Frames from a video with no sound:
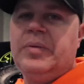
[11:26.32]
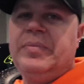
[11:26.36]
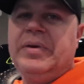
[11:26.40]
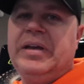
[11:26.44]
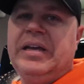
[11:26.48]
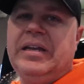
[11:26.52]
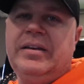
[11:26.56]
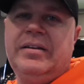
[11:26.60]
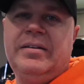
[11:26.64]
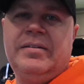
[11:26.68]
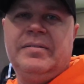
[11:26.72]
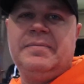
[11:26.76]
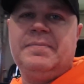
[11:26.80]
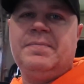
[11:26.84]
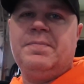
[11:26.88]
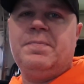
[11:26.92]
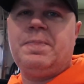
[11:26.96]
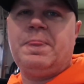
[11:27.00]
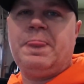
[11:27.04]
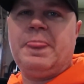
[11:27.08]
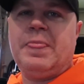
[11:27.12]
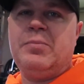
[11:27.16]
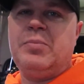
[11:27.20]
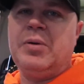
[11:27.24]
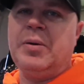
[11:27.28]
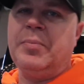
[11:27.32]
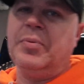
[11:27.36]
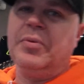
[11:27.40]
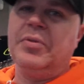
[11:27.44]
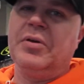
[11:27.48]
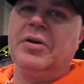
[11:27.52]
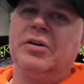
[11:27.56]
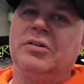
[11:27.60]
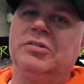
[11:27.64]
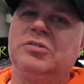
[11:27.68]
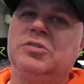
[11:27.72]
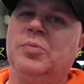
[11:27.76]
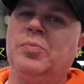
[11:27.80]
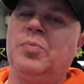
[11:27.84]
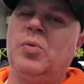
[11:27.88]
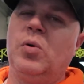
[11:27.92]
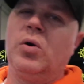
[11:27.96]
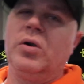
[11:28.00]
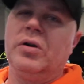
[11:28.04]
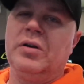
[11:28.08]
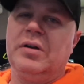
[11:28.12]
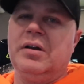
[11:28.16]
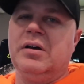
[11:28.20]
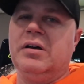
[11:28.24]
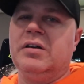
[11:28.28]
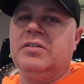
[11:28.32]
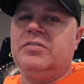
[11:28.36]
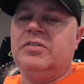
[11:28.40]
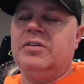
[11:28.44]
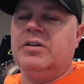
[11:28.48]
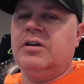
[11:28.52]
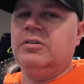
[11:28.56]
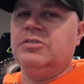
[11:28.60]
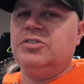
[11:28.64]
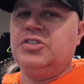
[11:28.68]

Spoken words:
meeting people that are supporting us and our